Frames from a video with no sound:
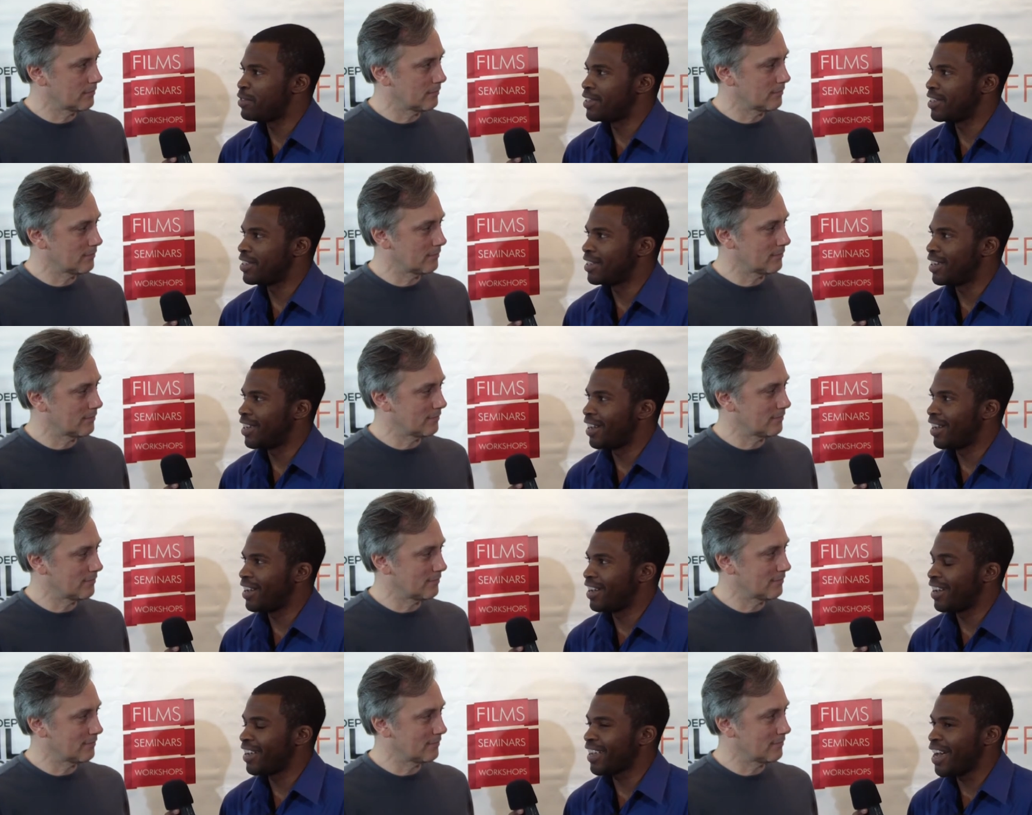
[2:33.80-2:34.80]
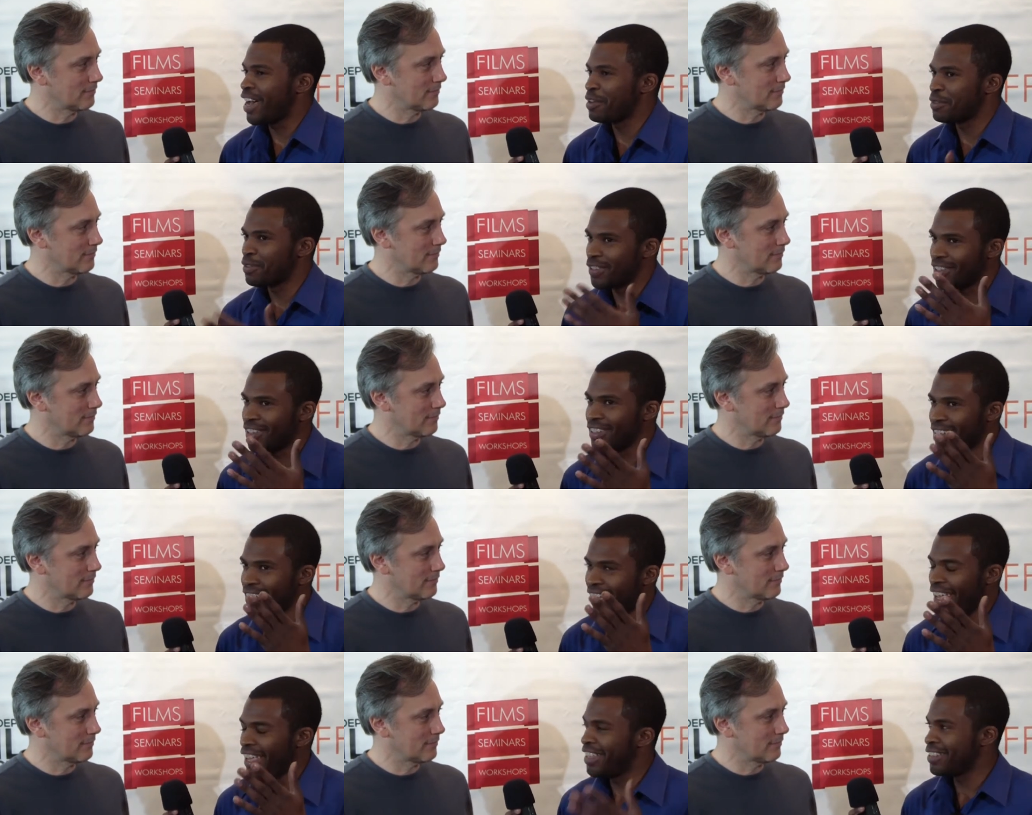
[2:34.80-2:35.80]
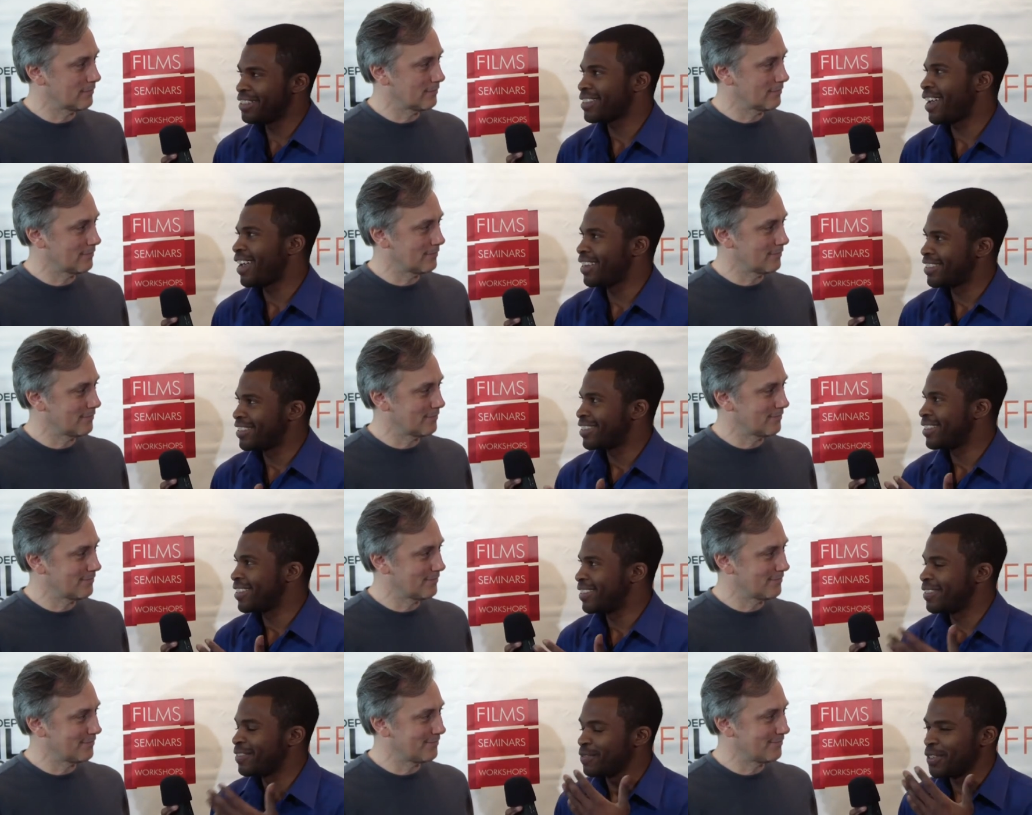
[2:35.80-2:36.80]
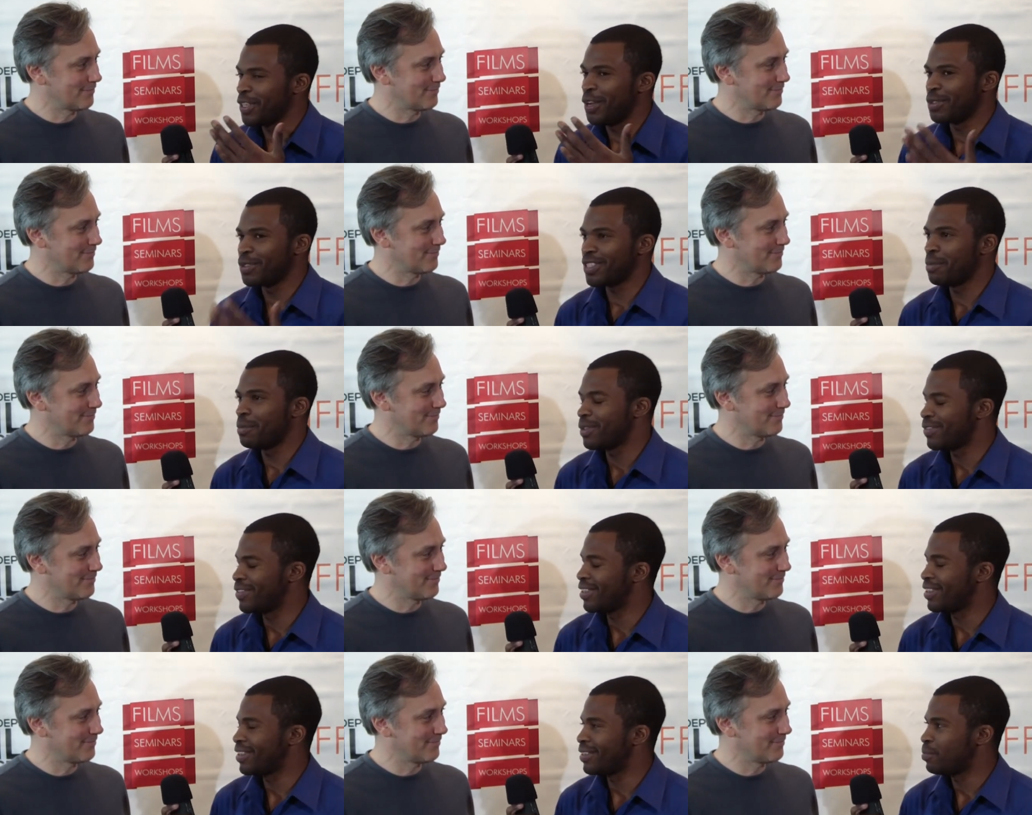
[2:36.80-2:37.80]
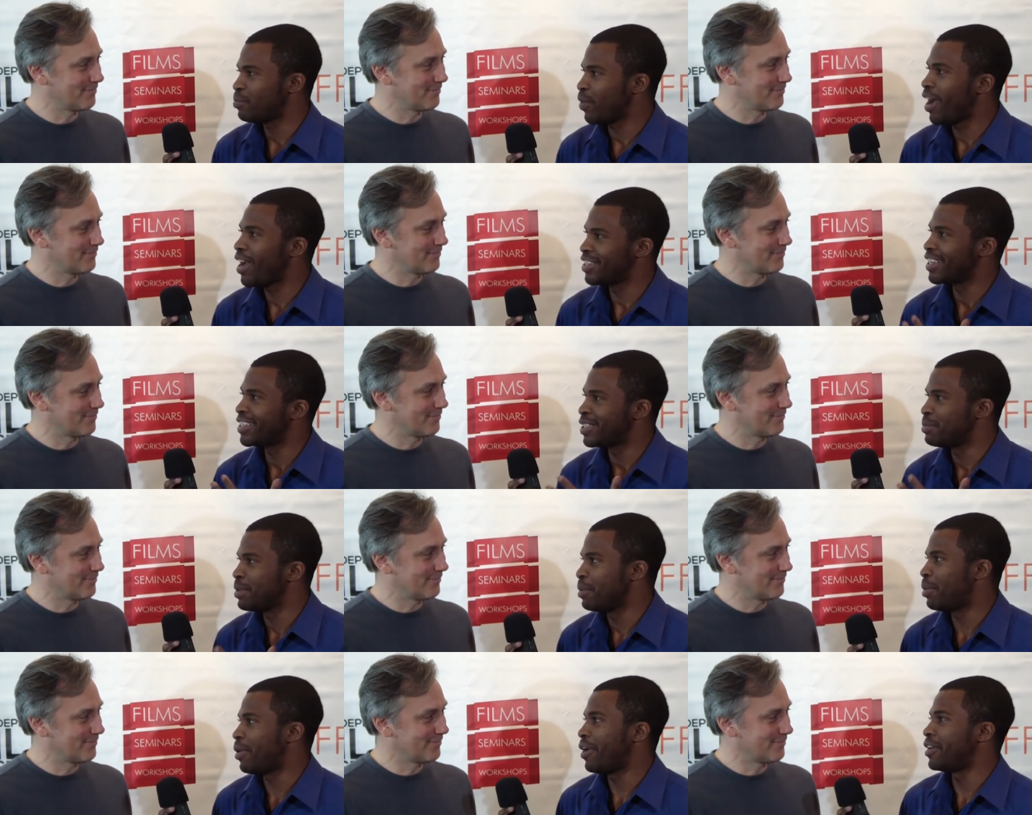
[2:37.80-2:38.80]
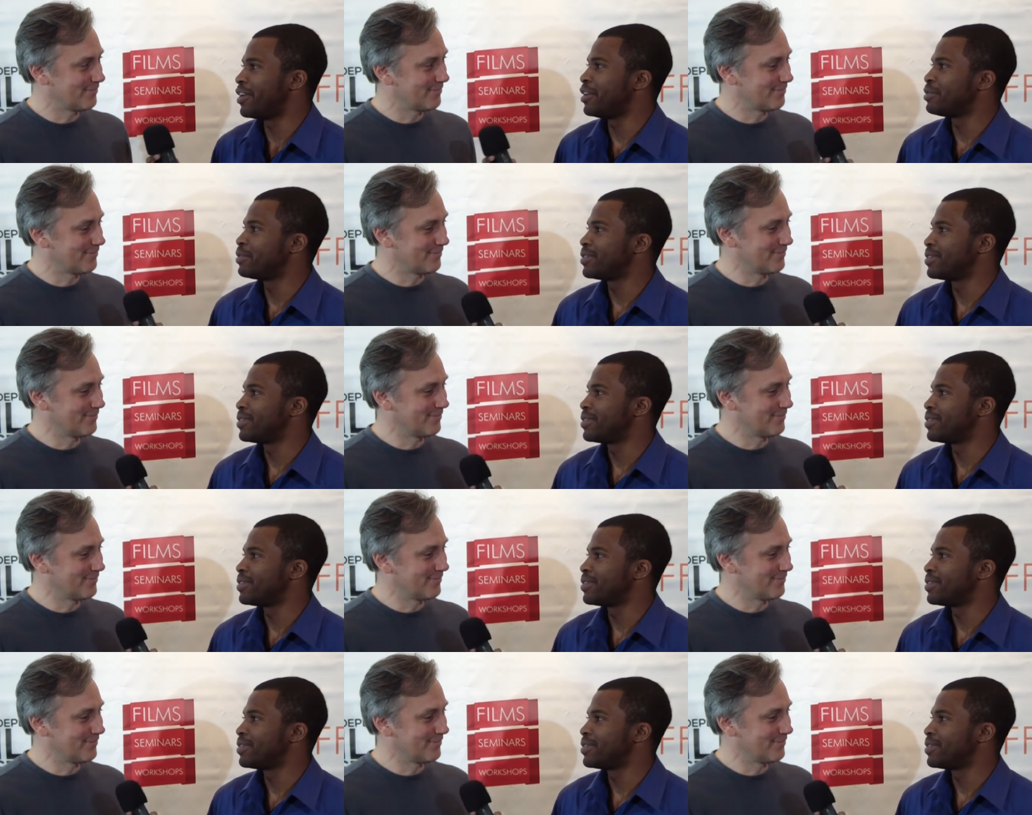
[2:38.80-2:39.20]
Speaker 1: a, a kind of a, an insight into, you know, some of the projects to be a part of.